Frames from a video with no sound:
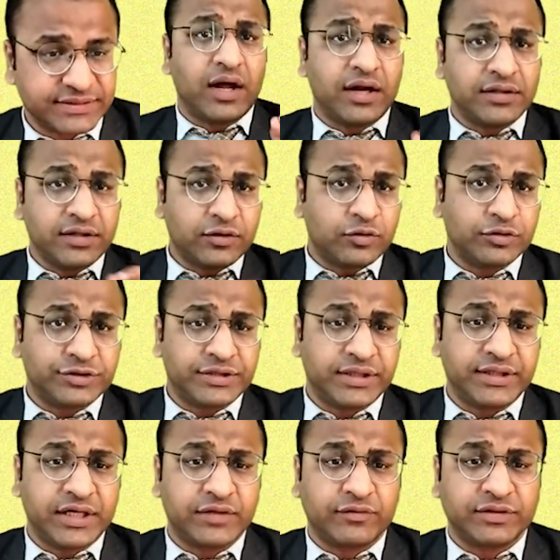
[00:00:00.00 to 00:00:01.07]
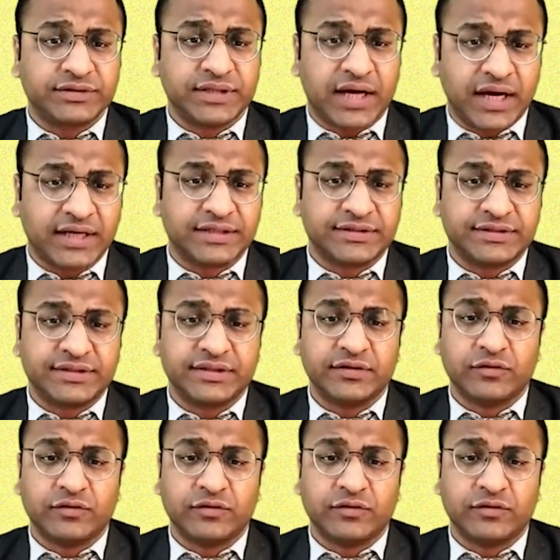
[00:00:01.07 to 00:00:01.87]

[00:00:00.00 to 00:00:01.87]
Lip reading: Another question that was asked,